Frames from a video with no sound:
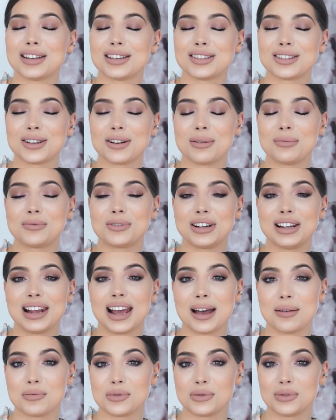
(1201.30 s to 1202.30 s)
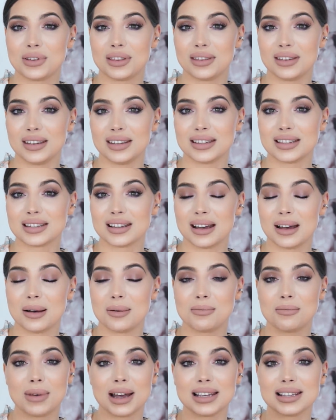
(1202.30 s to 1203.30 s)
so I'm really happy with it.
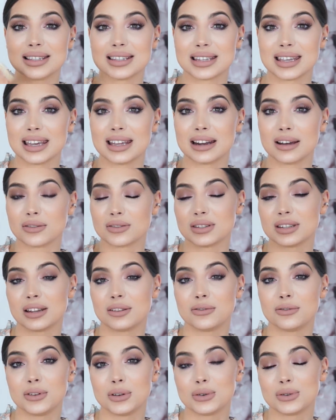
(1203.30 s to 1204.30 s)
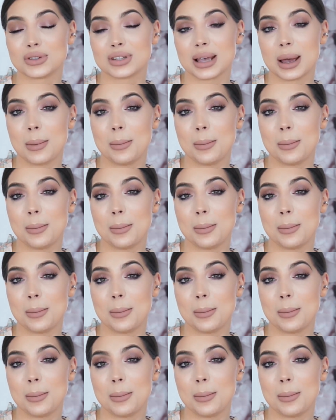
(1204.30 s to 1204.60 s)
My skin after that feels